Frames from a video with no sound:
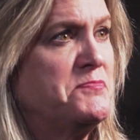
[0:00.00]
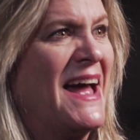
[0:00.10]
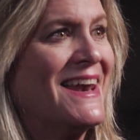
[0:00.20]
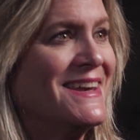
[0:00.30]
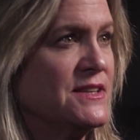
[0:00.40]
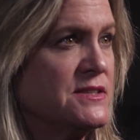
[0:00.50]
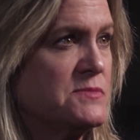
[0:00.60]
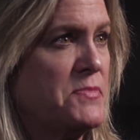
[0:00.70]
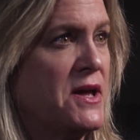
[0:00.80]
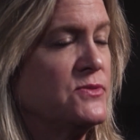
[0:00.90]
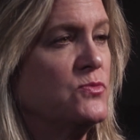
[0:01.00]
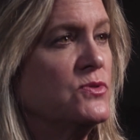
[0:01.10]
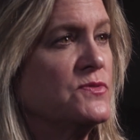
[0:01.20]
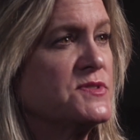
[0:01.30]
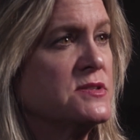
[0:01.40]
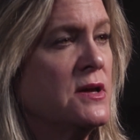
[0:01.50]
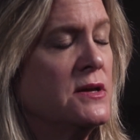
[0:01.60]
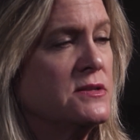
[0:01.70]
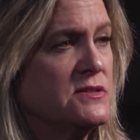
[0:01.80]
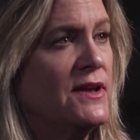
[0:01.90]
balance Bad Wolf's
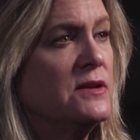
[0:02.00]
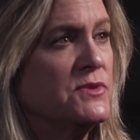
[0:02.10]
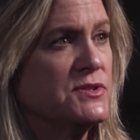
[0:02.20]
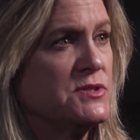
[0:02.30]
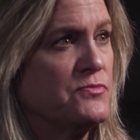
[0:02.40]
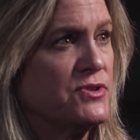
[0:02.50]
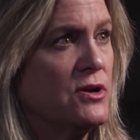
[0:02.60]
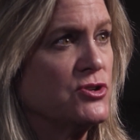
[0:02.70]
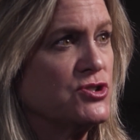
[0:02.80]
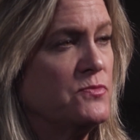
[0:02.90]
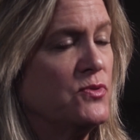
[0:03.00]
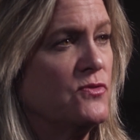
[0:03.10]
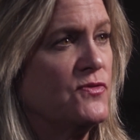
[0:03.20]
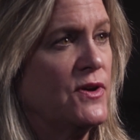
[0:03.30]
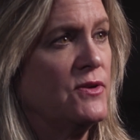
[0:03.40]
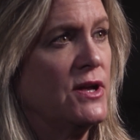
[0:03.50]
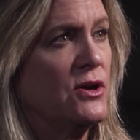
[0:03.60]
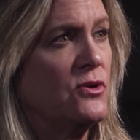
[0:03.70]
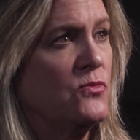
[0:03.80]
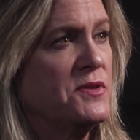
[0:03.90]
development and production
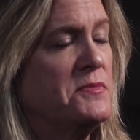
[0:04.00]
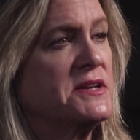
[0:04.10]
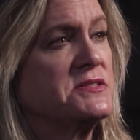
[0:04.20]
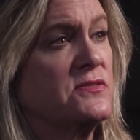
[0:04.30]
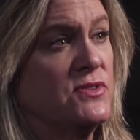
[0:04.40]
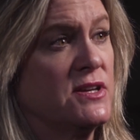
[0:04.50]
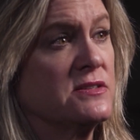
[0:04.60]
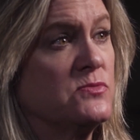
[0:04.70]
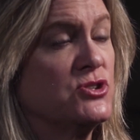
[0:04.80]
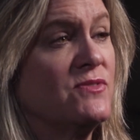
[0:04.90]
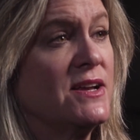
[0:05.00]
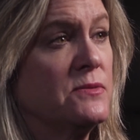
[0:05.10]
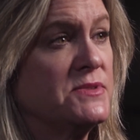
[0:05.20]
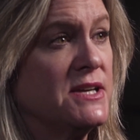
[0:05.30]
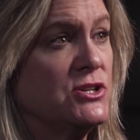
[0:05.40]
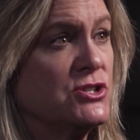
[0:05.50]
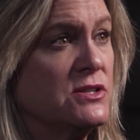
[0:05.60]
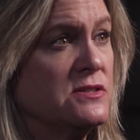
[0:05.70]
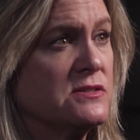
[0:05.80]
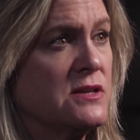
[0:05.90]
portfolio with a mix of things which are
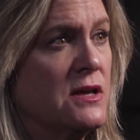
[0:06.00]
adaptations